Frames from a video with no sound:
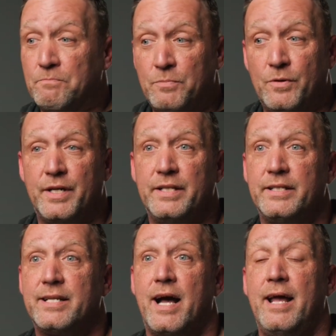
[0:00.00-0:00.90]
put in the
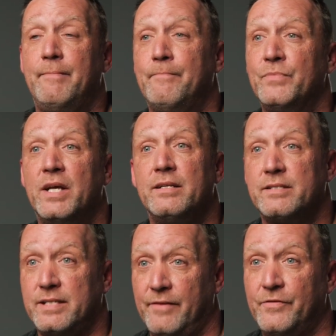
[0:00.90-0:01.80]
time,
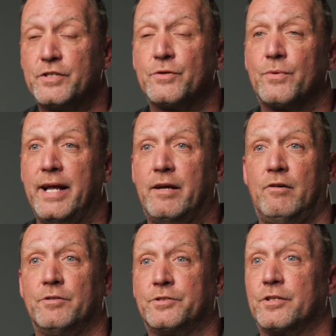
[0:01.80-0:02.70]
see if it's the right
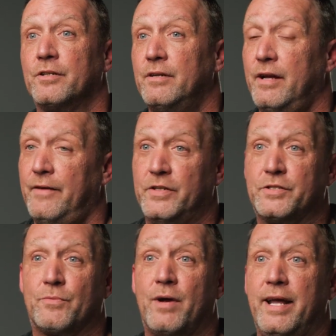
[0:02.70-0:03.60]
culture. If it's
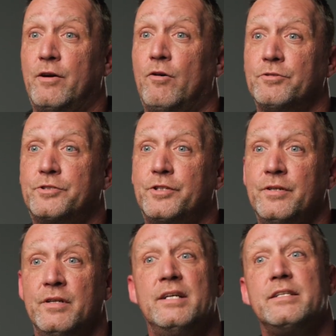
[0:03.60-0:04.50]
the right culture,
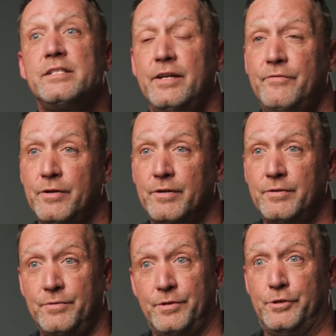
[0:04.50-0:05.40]
see if you can
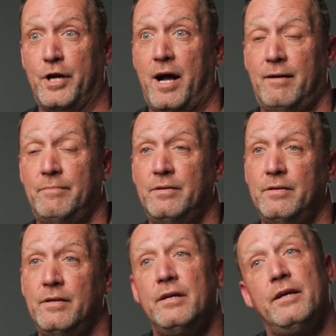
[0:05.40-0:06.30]
do the job.
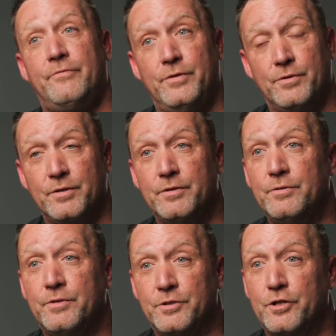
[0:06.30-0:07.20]
If you can
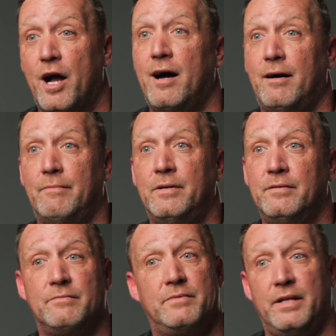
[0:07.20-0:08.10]
do the job,
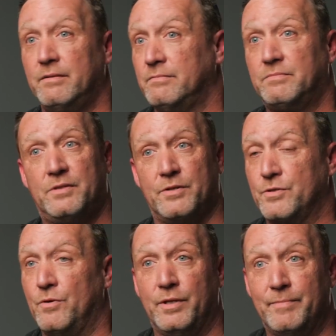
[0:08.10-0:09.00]
then there's
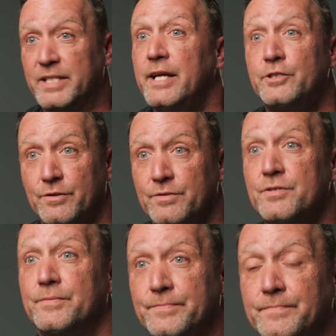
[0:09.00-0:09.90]
no limitations.
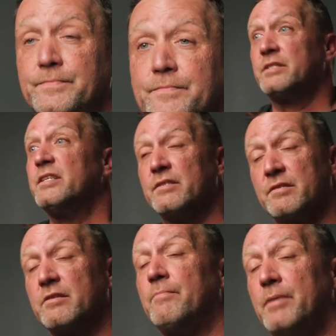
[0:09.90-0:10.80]
This is
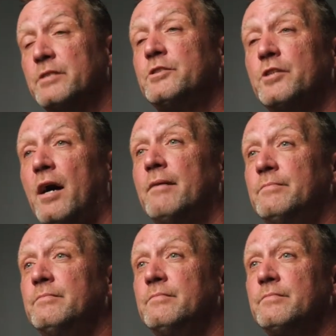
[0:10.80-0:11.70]
the best job
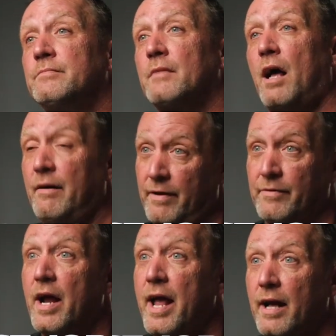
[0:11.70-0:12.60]
I've
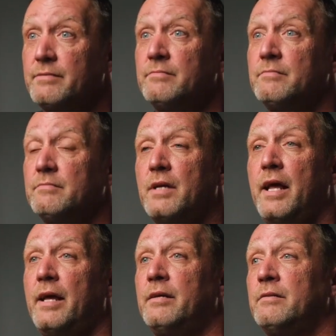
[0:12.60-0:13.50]
ever had,
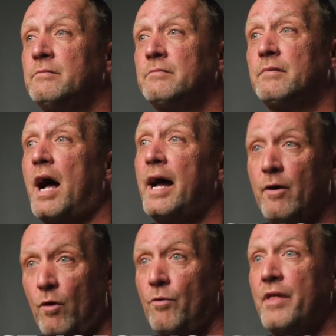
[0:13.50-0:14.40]
and I
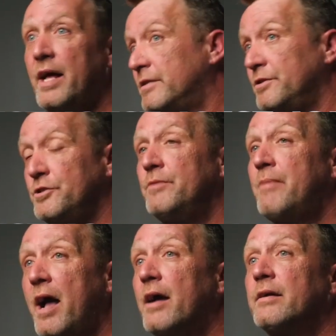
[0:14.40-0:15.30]
owe that to G
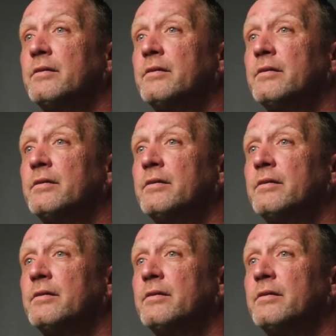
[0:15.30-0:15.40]
PAC